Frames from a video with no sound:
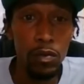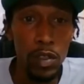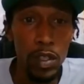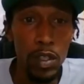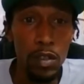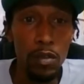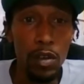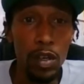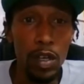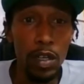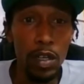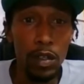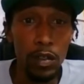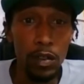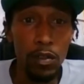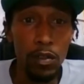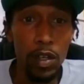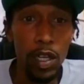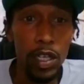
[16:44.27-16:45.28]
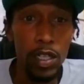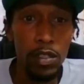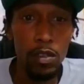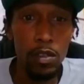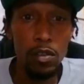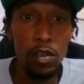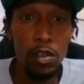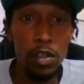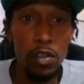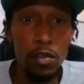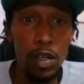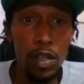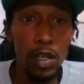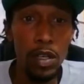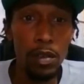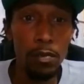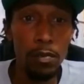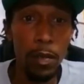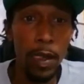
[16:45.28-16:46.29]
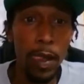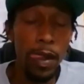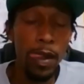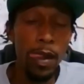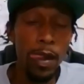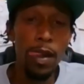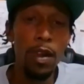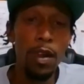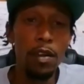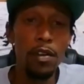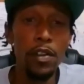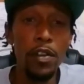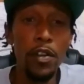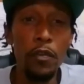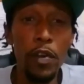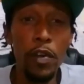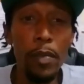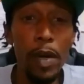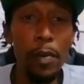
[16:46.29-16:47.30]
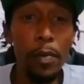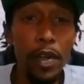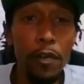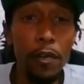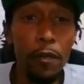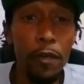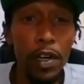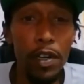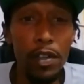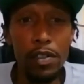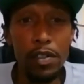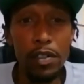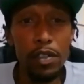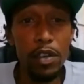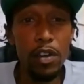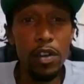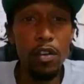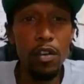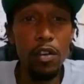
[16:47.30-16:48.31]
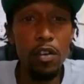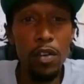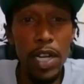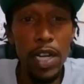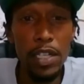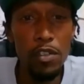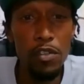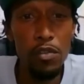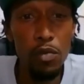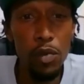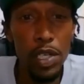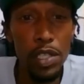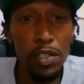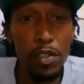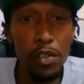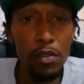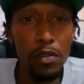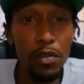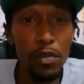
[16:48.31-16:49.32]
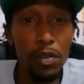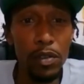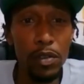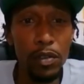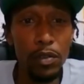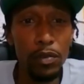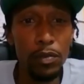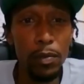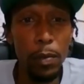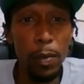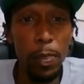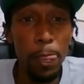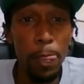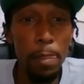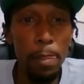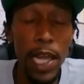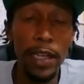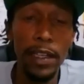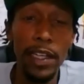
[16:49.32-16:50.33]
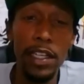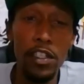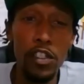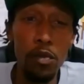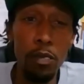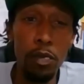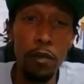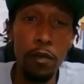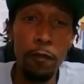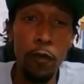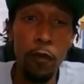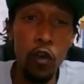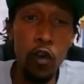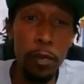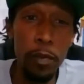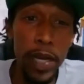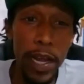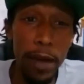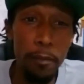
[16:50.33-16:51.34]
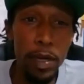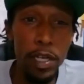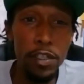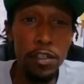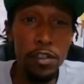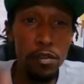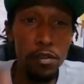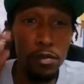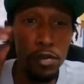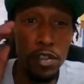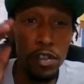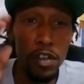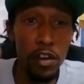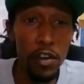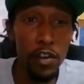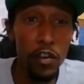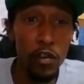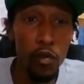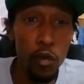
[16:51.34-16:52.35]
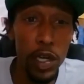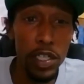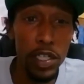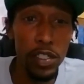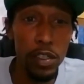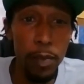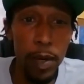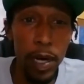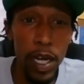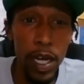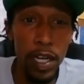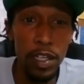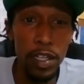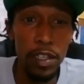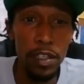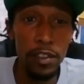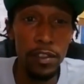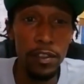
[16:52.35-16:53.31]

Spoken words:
Okay. So do you remember the first GoGo that you went to? Not that you performed at, but you went to party.